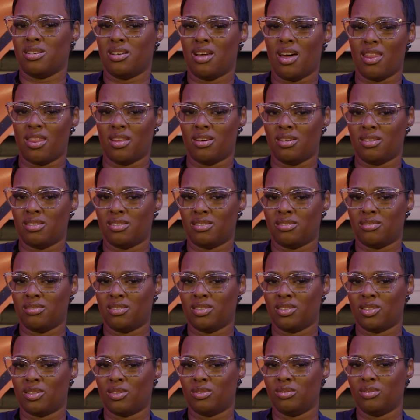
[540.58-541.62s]
another,
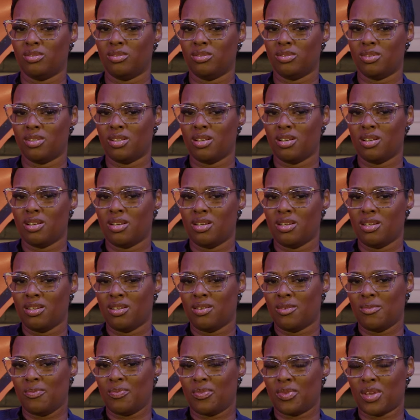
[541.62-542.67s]
you know?
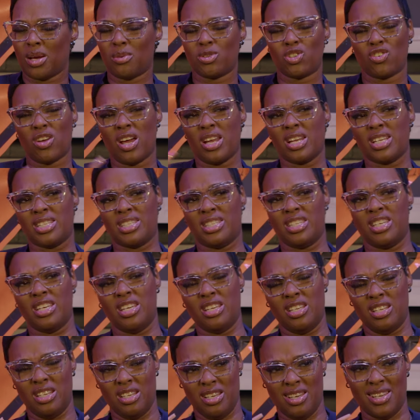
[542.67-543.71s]
I'm trying to
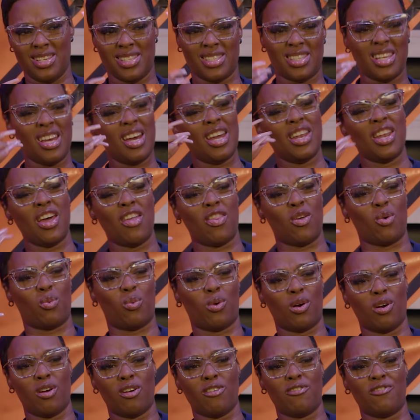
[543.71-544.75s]
see, is there another
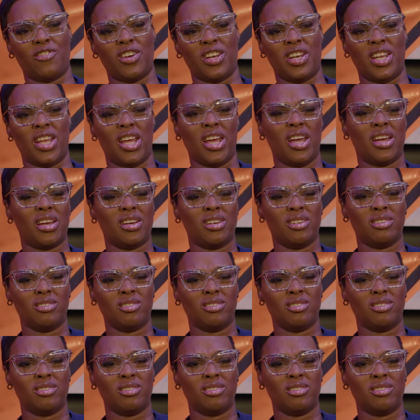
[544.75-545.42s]
word for dick?